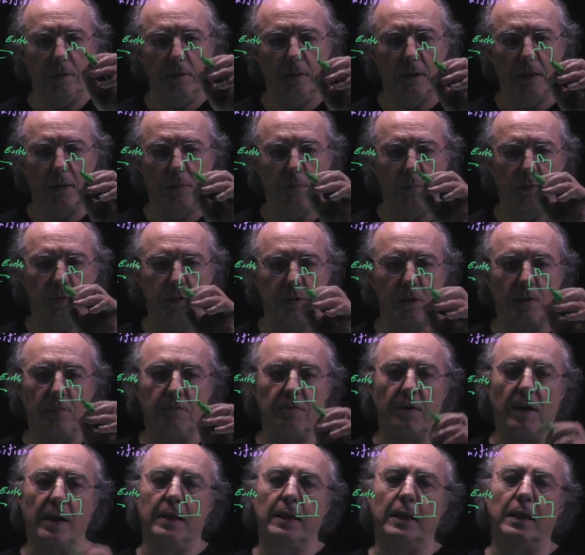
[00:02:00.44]
that was
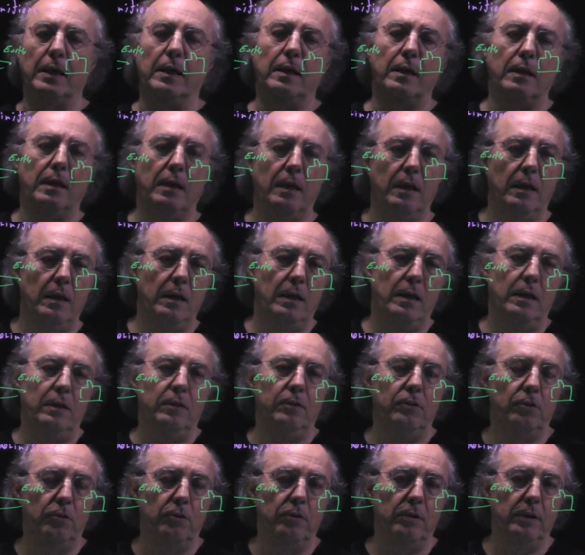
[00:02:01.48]
defining
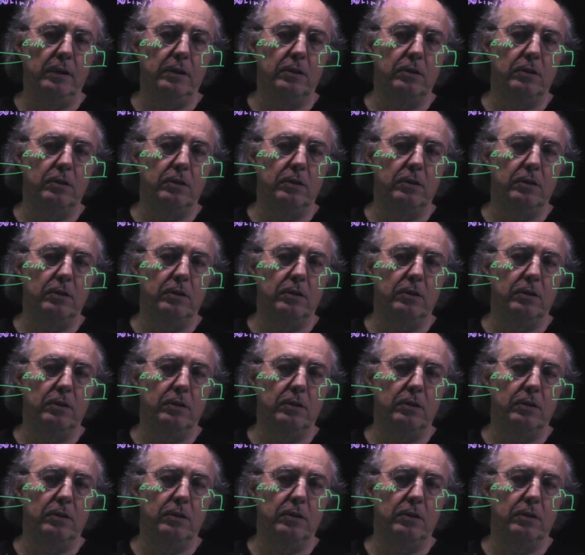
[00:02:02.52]
the unit